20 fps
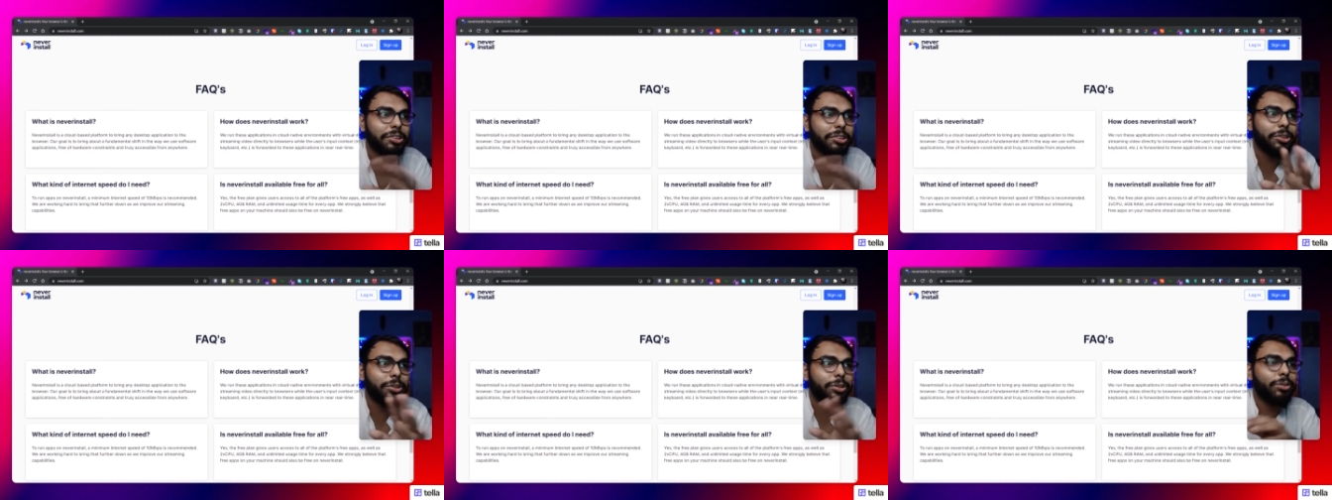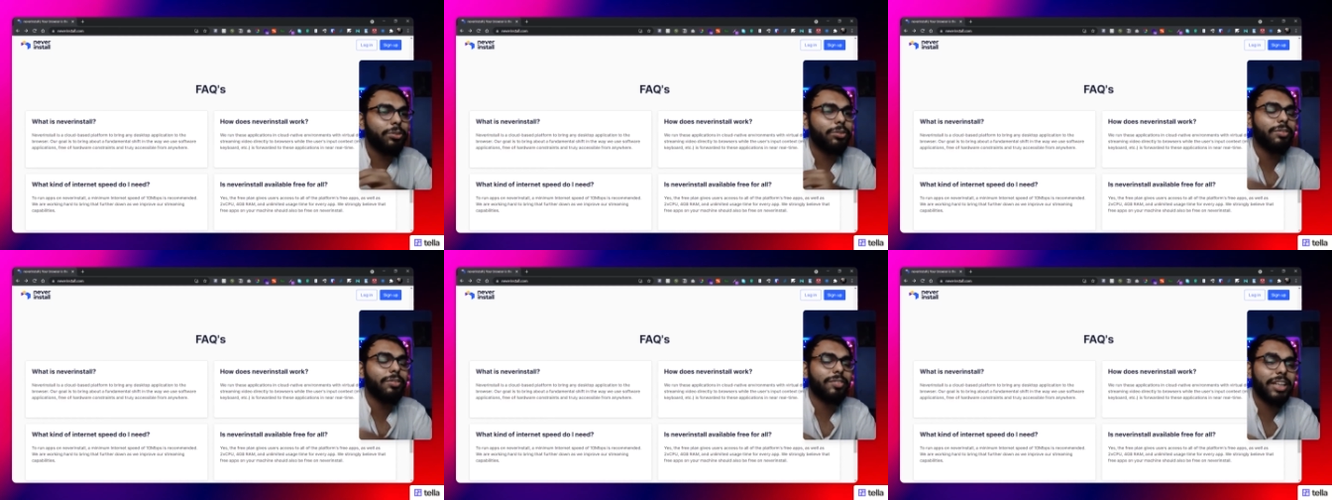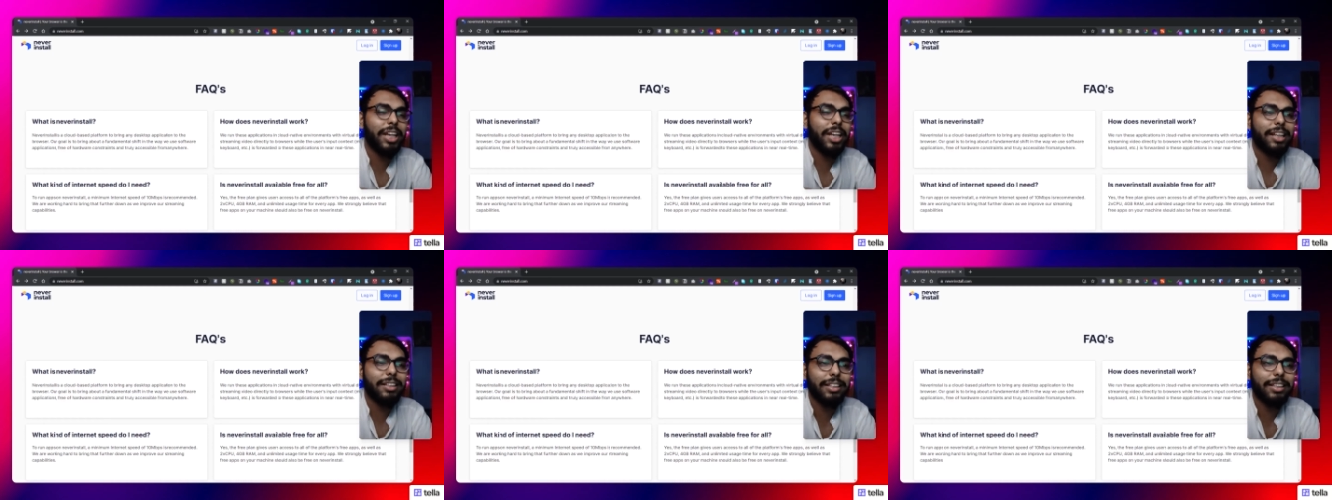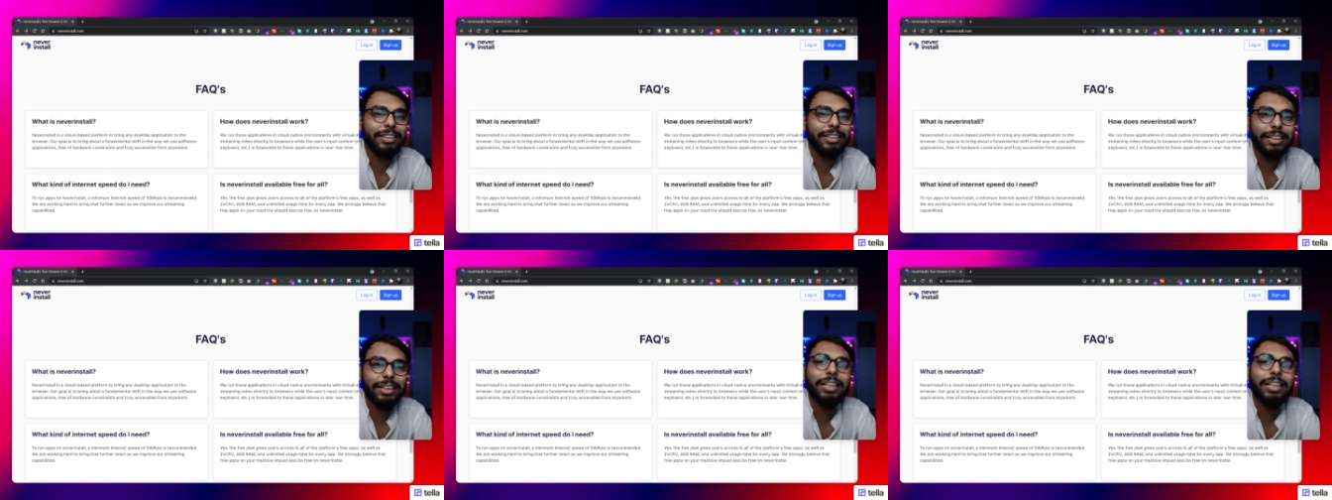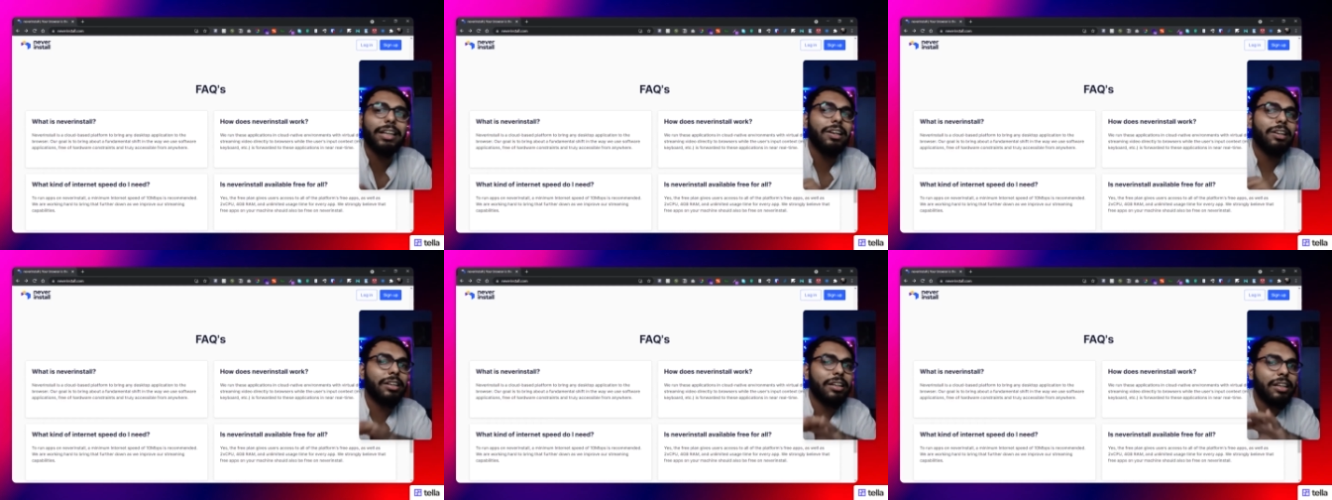So rather
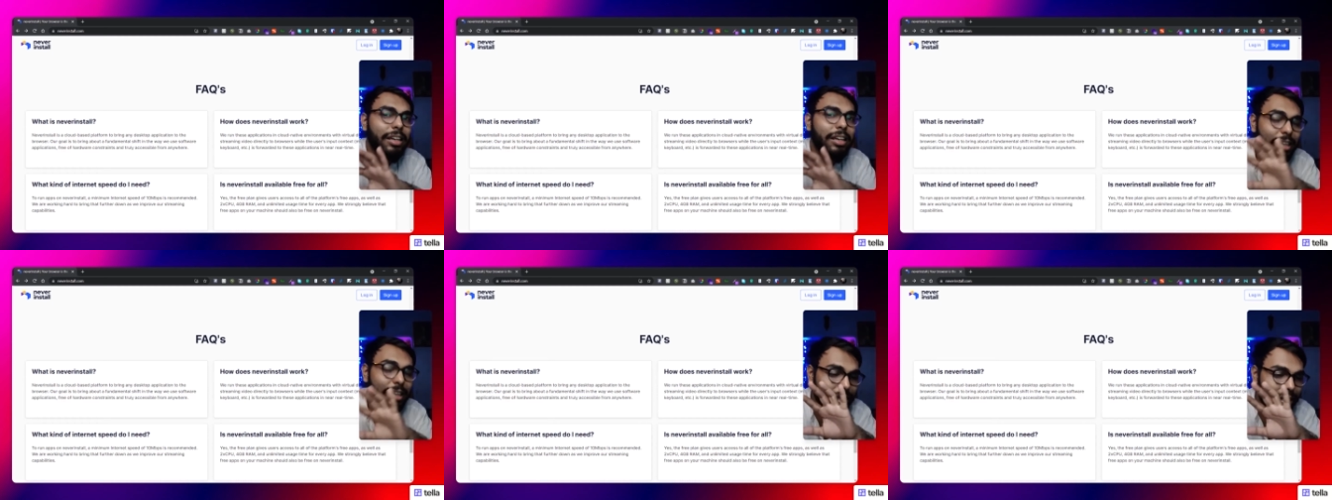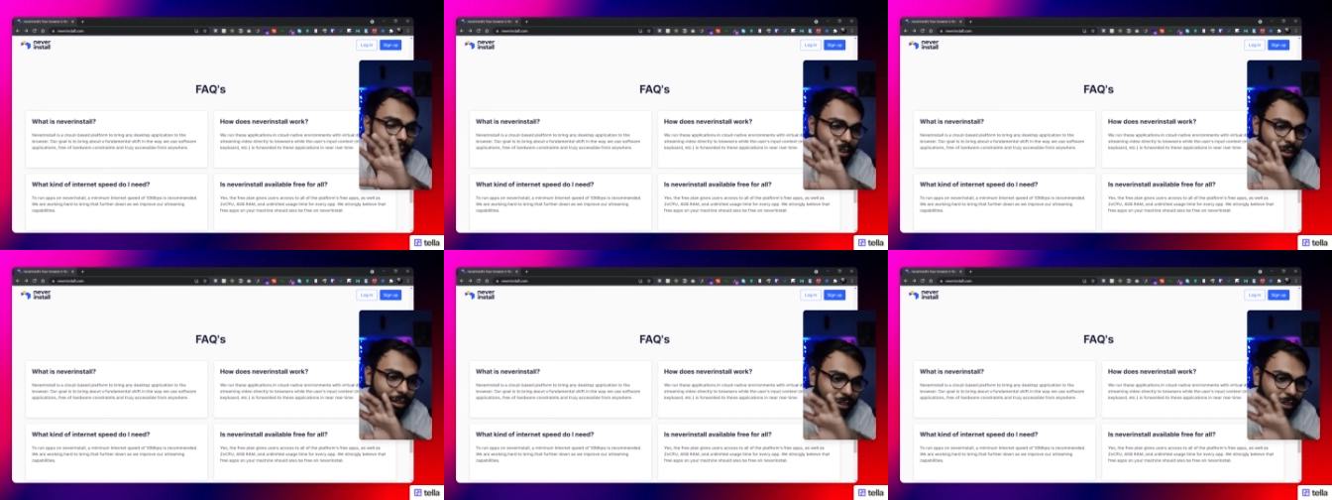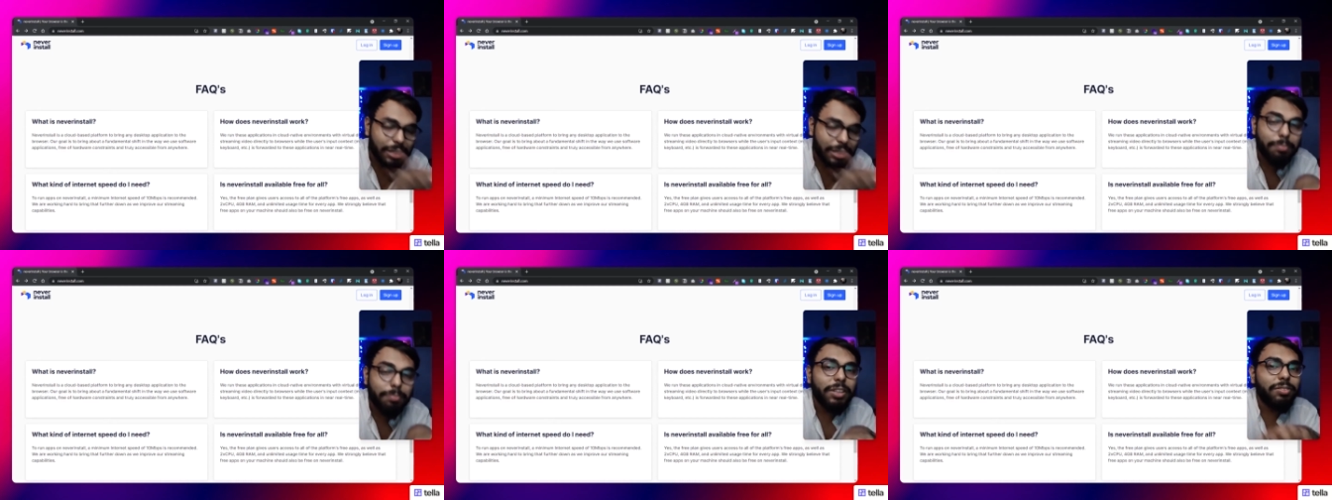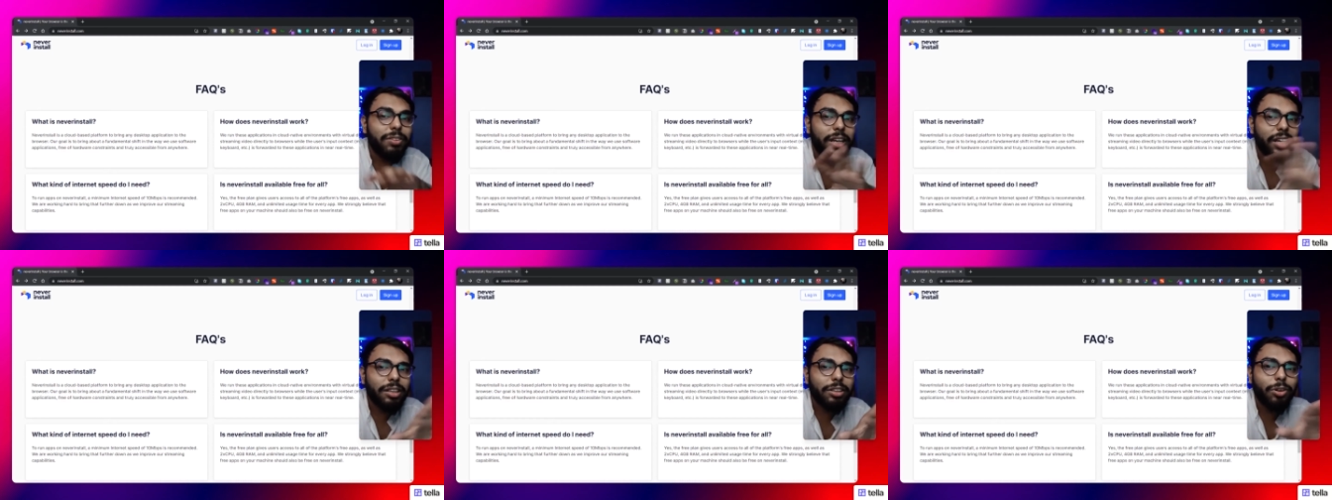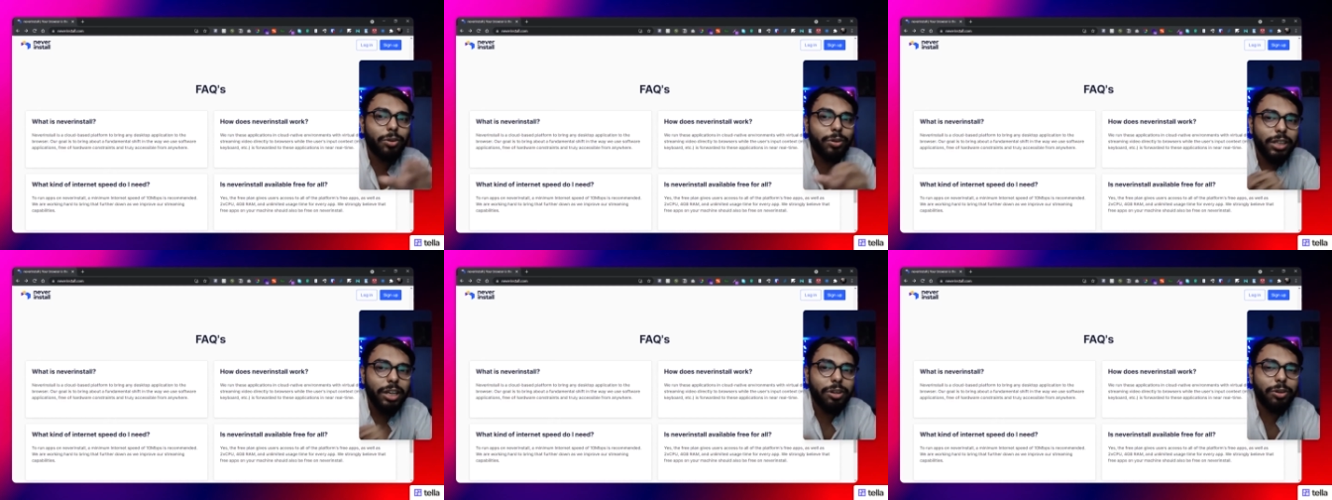they are
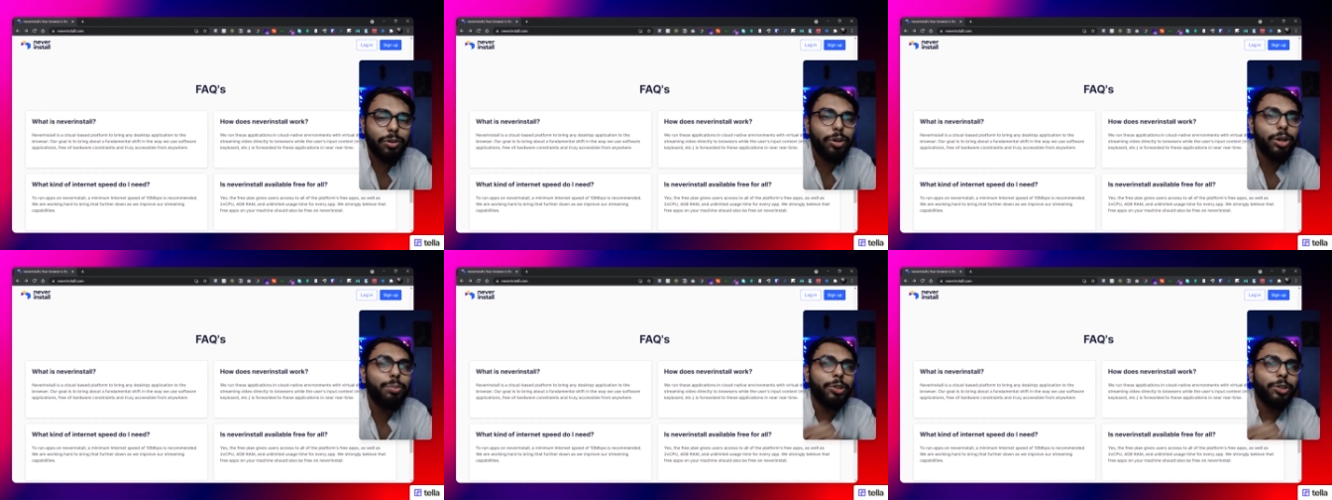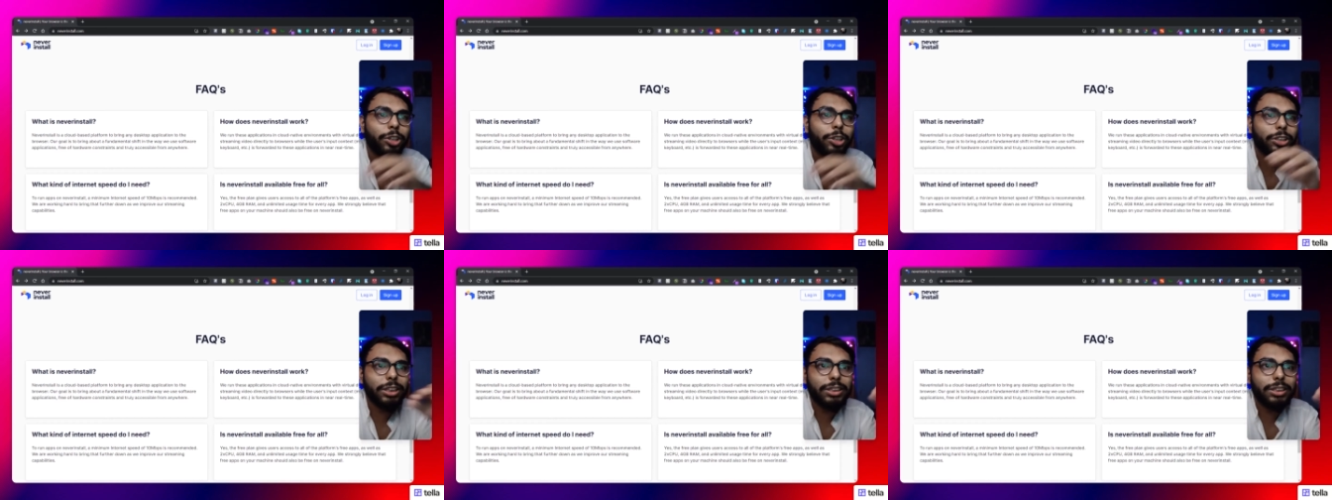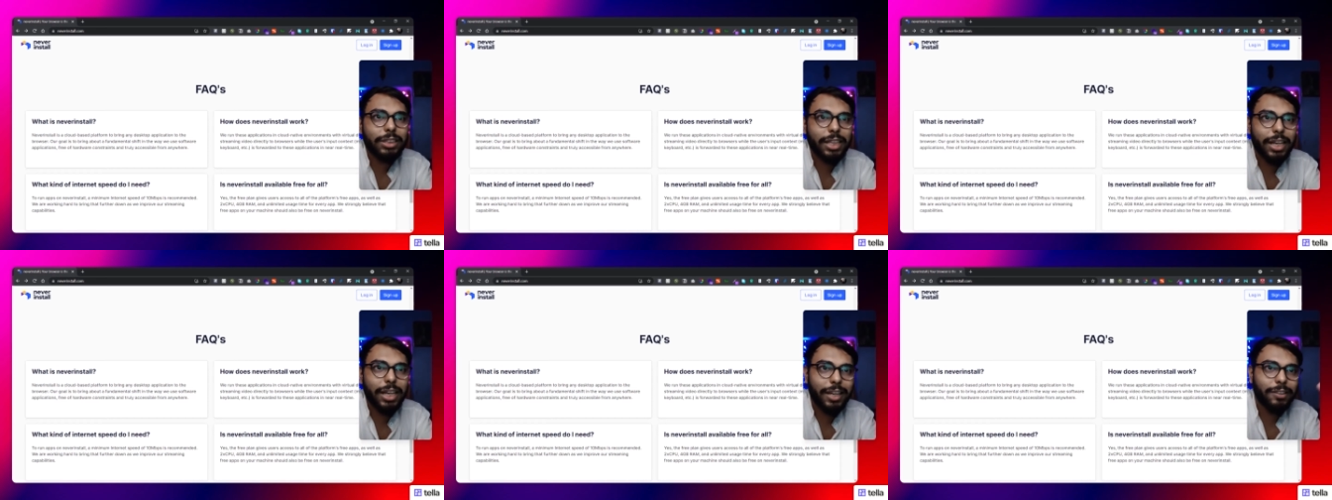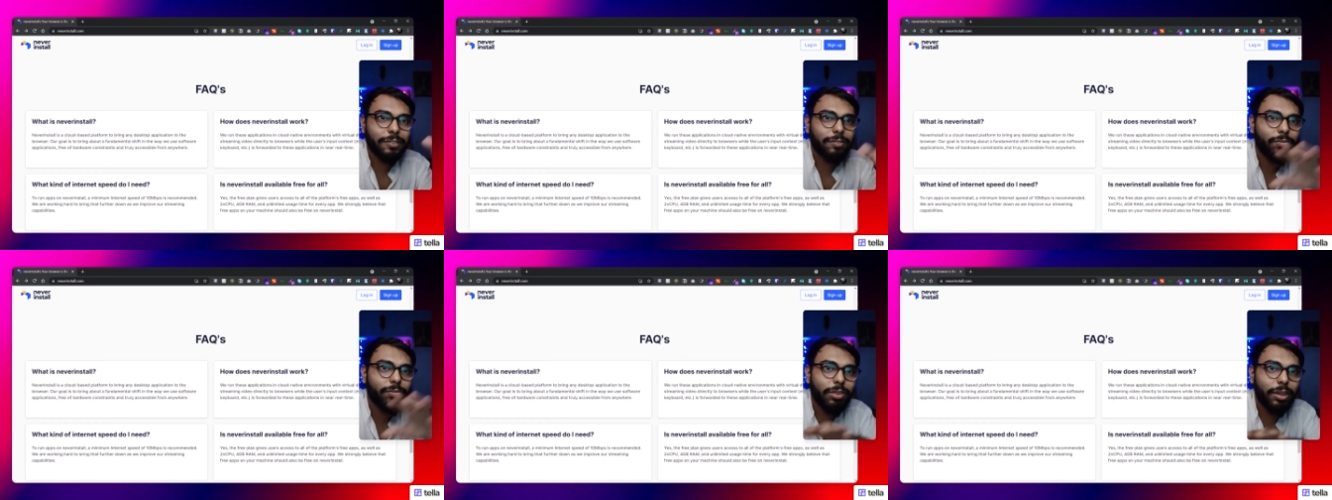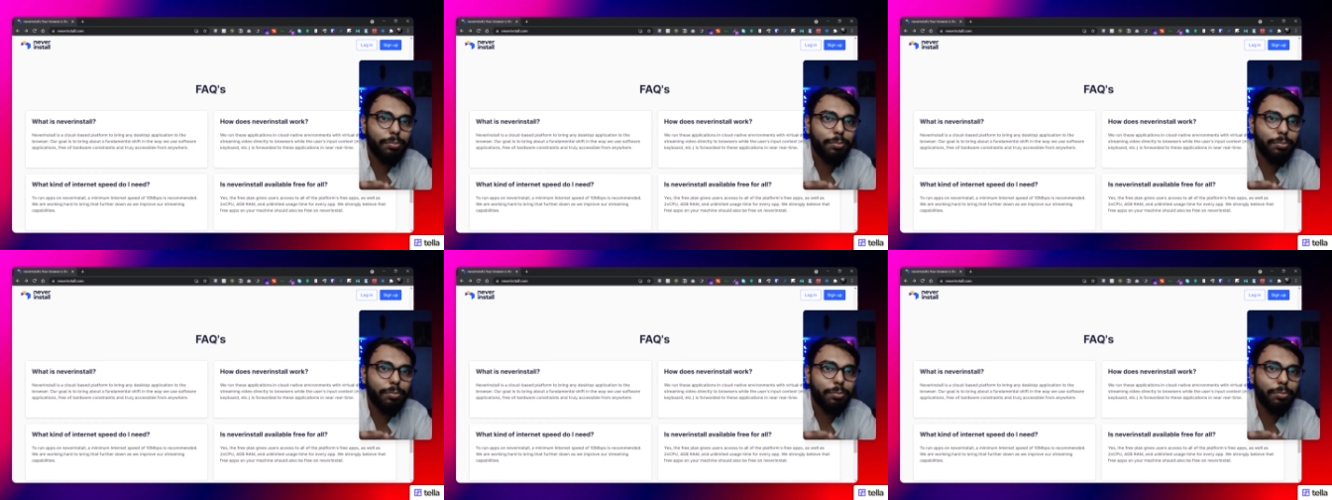simplifying the whole process and